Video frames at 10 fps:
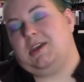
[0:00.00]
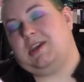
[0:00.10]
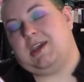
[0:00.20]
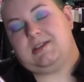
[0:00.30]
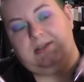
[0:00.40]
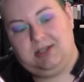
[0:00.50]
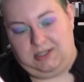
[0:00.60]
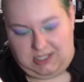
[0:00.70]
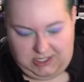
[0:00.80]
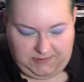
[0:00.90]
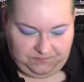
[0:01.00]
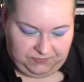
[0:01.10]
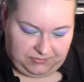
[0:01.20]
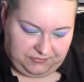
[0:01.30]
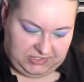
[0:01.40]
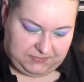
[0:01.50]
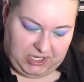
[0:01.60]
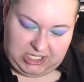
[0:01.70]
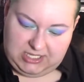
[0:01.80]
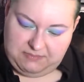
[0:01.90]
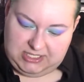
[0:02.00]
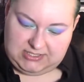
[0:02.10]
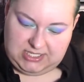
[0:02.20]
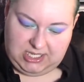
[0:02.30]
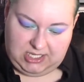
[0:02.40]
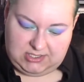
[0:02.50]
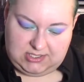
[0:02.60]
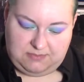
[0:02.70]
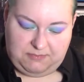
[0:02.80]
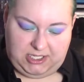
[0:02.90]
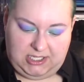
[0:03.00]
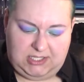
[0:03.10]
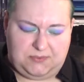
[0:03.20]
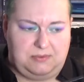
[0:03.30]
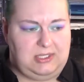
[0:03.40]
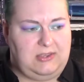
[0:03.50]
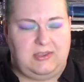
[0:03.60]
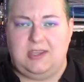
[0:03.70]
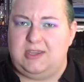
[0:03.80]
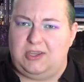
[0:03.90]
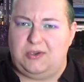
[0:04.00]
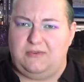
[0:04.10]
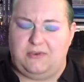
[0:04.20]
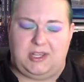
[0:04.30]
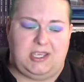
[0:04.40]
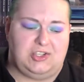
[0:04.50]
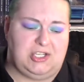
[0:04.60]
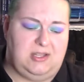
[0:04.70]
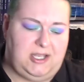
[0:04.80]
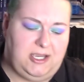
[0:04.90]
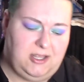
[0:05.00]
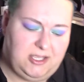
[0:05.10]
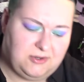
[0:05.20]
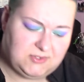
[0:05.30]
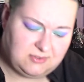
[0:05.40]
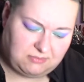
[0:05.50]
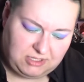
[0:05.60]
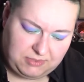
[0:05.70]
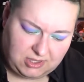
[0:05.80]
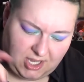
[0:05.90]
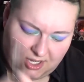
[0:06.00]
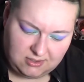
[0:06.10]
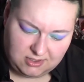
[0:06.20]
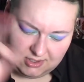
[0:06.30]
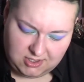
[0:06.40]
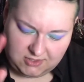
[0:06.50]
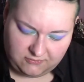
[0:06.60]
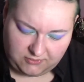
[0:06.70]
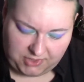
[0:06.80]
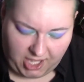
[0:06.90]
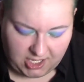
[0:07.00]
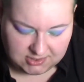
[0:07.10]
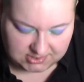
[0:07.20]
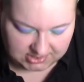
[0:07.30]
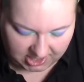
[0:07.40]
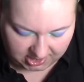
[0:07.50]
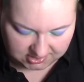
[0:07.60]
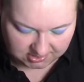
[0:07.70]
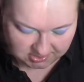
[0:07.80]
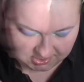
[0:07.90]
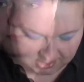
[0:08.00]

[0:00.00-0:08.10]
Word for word: and it has little sparkly bits in it, but it's really thin and good for like gel eyeliner, so I'm keeping that for that instead.